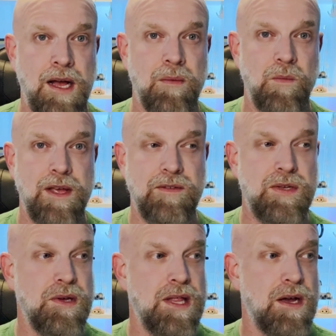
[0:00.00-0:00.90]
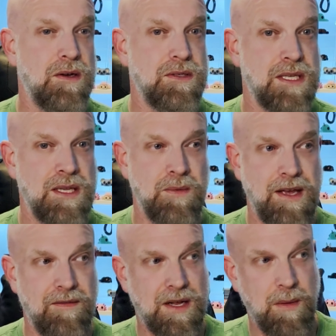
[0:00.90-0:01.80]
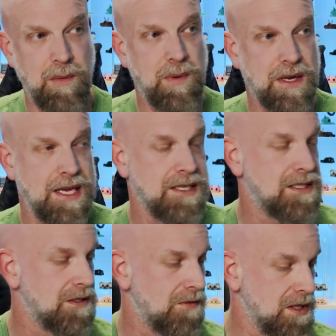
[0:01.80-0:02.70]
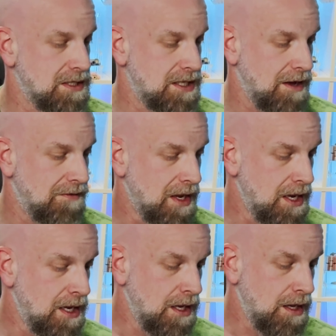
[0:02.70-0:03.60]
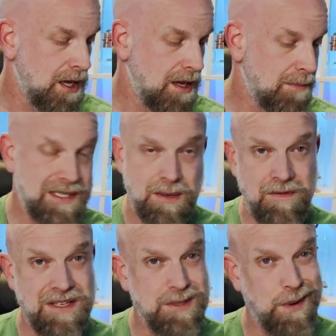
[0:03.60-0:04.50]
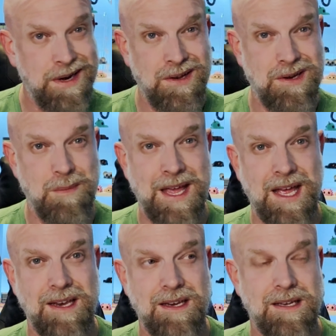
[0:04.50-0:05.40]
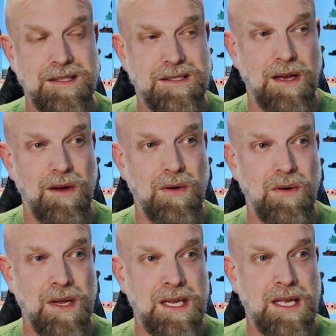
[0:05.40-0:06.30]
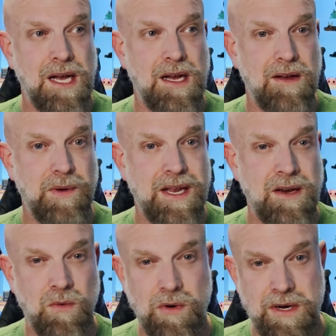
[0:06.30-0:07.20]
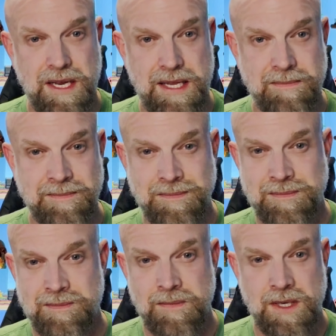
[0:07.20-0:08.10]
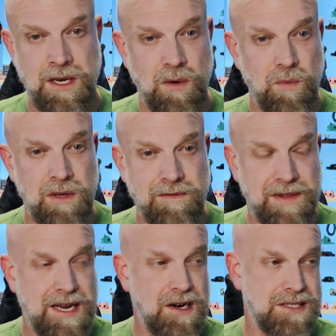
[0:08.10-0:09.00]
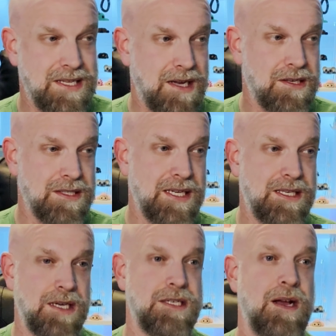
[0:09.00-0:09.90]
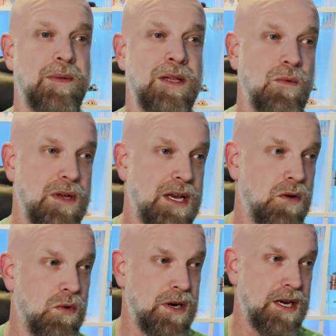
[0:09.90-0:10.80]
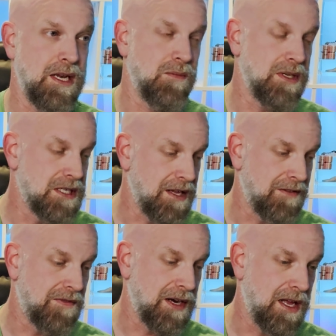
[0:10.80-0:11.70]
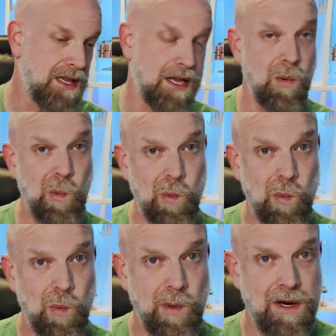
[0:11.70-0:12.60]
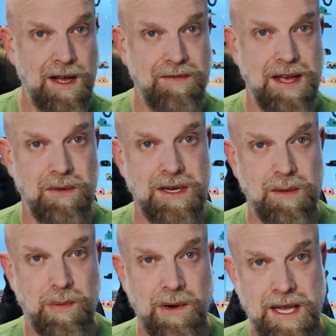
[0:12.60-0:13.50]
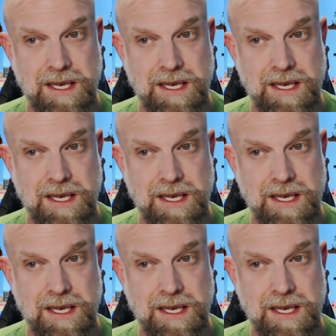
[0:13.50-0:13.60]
We have 2 of those, and then we have a couple bookcases full of stuff. But some of it's print on demand. So if we get an order in, you know, we'll inflate our stock on TikTok Shop, and then we'll get an order in, and we just have to figure out, like, oh, we don't have that, we need to print it.